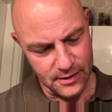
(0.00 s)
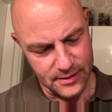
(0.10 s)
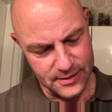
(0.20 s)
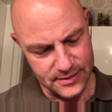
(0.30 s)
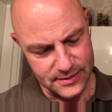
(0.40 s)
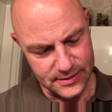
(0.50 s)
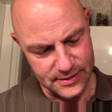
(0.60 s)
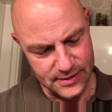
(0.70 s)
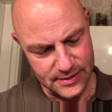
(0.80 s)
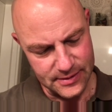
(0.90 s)
and on
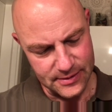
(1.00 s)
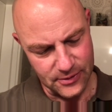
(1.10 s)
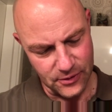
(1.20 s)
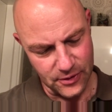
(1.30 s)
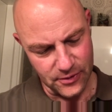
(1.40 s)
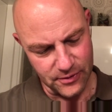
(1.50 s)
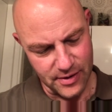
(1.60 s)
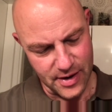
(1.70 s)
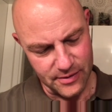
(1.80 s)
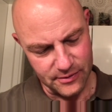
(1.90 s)
a hollow
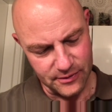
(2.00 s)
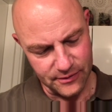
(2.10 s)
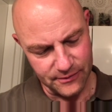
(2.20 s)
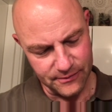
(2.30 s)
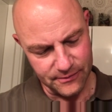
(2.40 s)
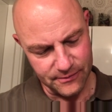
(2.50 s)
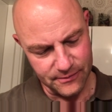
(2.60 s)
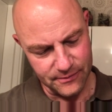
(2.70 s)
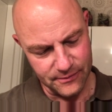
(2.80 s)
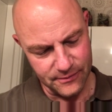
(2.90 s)
ground.
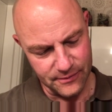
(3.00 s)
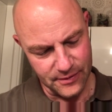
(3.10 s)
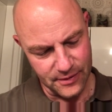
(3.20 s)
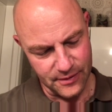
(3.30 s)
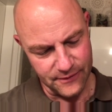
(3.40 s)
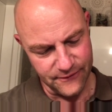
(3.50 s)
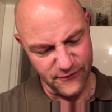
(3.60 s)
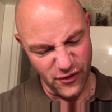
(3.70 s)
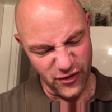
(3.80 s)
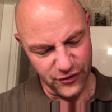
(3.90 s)

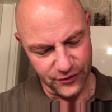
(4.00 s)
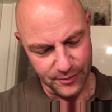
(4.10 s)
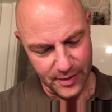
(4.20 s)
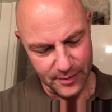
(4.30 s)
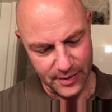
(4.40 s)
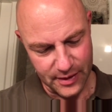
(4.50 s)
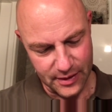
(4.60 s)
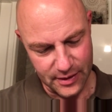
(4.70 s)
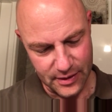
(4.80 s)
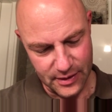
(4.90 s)
First, maybe?
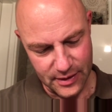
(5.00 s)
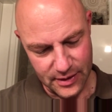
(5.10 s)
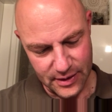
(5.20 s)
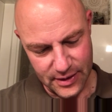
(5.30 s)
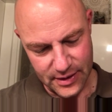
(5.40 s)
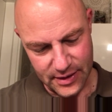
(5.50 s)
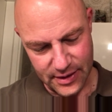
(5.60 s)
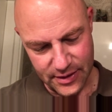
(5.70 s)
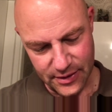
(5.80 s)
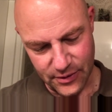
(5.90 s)

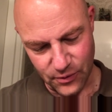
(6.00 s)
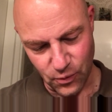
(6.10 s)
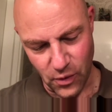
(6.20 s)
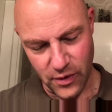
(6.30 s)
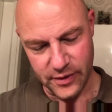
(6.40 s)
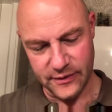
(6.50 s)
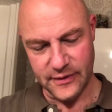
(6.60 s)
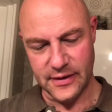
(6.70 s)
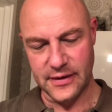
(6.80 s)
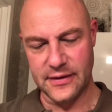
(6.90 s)
I don't know.
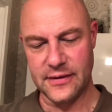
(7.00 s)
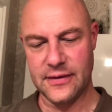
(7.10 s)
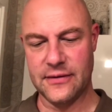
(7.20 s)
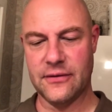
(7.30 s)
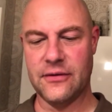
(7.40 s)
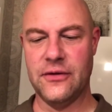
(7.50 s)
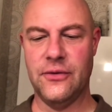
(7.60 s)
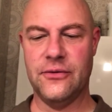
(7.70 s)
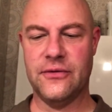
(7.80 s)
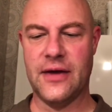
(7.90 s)
Warranted. It's got
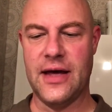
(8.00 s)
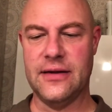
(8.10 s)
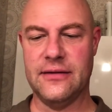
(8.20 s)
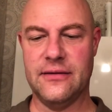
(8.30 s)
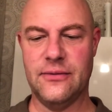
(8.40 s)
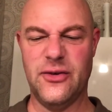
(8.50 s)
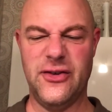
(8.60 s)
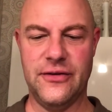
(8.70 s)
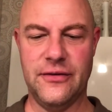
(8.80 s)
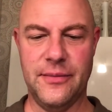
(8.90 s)
new scales, which
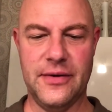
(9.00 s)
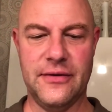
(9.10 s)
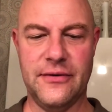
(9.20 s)
is a bit